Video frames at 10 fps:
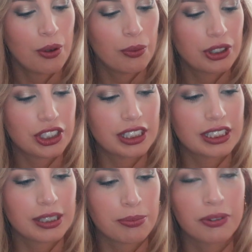which
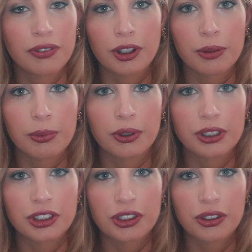is preferable,
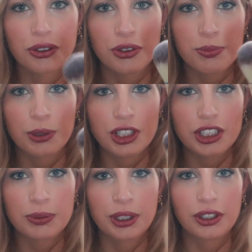because you know those
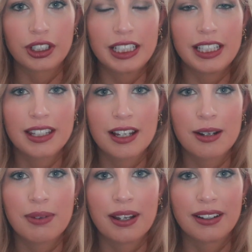brushes where you're cleaning
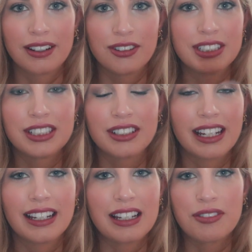them and you still
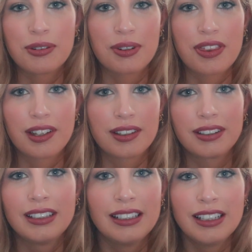can't, even with the
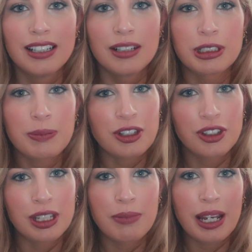
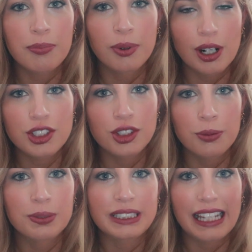specially made brush
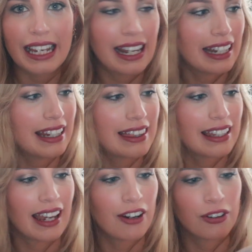soaps, get
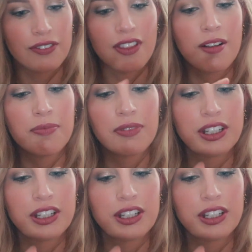anything out of them.